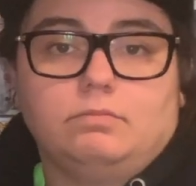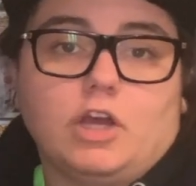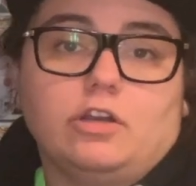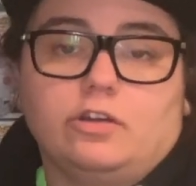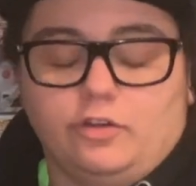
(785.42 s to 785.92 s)

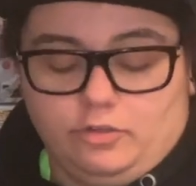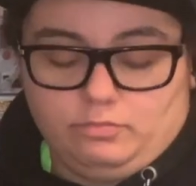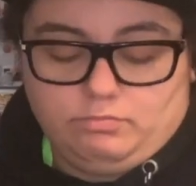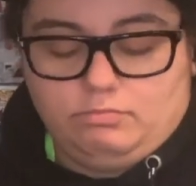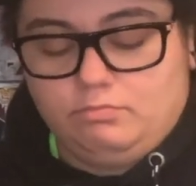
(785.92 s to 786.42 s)
I don't know,
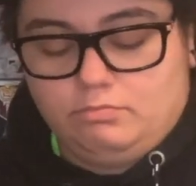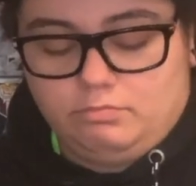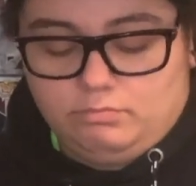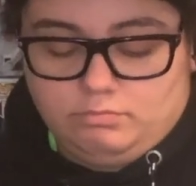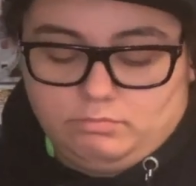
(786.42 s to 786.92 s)

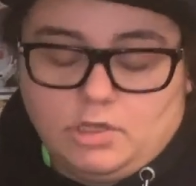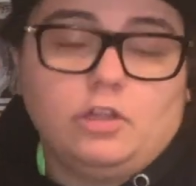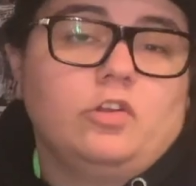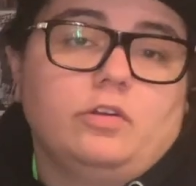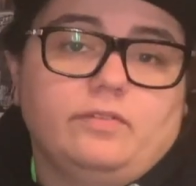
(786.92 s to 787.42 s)
a
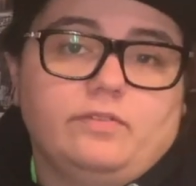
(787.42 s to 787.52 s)
lot of